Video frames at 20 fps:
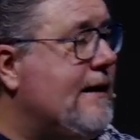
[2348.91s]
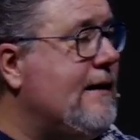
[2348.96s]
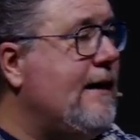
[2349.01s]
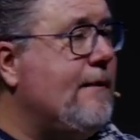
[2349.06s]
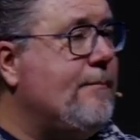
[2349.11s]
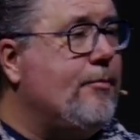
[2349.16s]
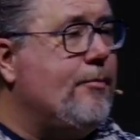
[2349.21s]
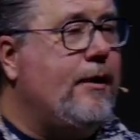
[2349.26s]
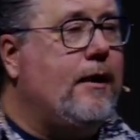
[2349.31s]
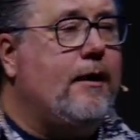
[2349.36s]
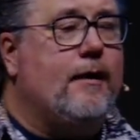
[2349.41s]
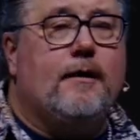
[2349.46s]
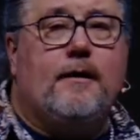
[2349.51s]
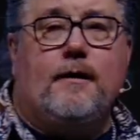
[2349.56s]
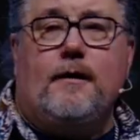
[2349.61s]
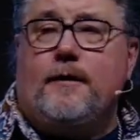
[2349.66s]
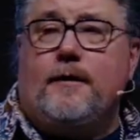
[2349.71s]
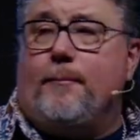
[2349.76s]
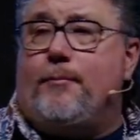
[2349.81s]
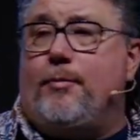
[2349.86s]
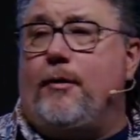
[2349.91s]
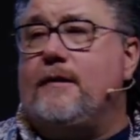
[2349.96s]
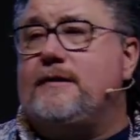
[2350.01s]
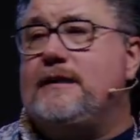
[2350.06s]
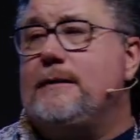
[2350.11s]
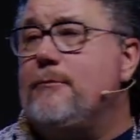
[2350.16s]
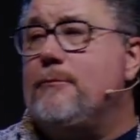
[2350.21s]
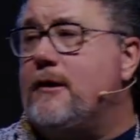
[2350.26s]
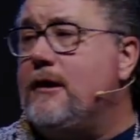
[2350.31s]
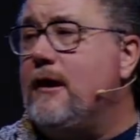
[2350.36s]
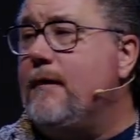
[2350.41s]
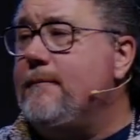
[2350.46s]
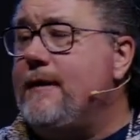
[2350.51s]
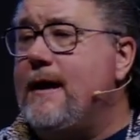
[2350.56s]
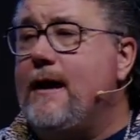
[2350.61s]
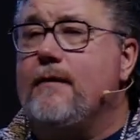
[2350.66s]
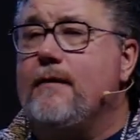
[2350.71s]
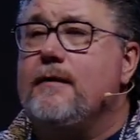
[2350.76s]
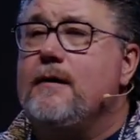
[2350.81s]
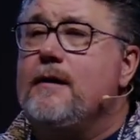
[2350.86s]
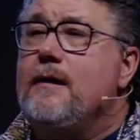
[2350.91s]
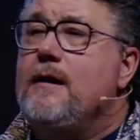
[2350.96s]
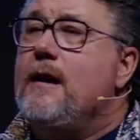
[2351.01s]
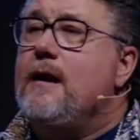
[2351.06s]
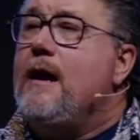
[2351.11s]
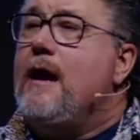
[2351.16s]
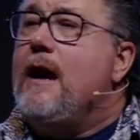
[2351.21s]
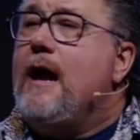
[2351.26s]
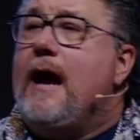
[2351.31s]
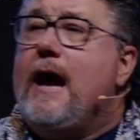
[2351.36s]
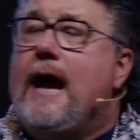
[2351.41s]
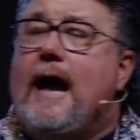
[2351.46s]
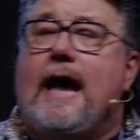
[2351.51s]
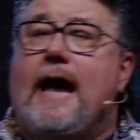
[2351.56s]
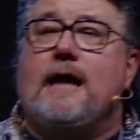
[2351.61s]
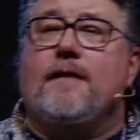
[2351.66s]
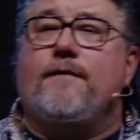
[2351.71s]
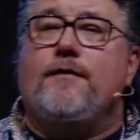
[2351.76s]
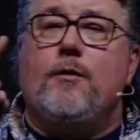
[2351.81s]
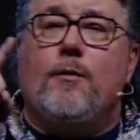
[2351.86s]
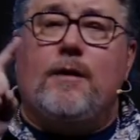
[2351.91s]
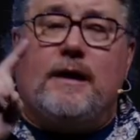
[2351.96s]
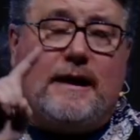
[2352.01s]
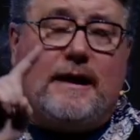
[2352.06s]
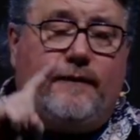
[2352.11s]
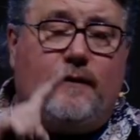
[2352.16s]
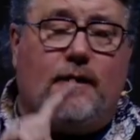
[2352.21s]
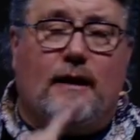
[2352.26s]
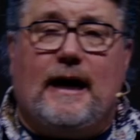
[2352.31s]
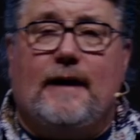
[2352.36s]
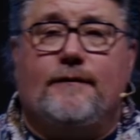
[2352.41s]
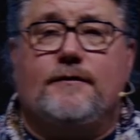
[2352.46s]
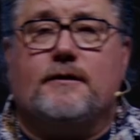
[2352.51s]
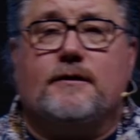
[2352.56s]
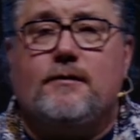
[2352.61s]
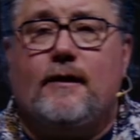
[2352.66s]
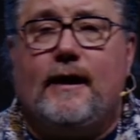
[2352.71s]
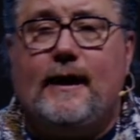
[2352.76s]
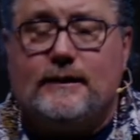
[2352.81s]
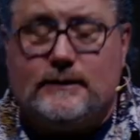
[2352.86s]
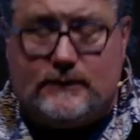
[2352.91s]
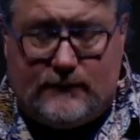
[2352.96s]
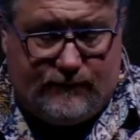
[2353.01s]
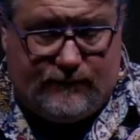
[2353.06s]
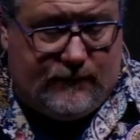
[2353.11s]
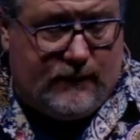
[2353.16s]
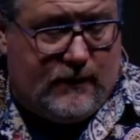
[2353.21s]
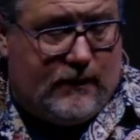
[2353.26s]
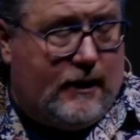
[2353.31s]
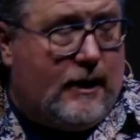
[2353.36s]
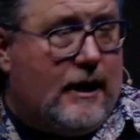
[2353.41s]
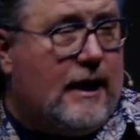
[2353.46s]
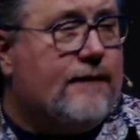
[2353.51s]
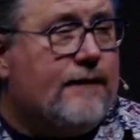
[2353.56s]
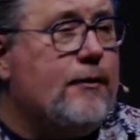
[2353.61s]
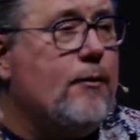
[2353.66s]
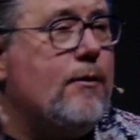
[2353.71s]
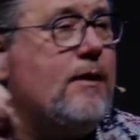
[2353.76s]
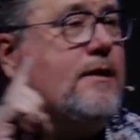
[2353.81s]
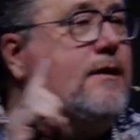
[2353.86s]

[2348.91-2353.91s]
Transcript: the end of that prayer, the prayer team will come down. And if you want to give your life to Christ, if you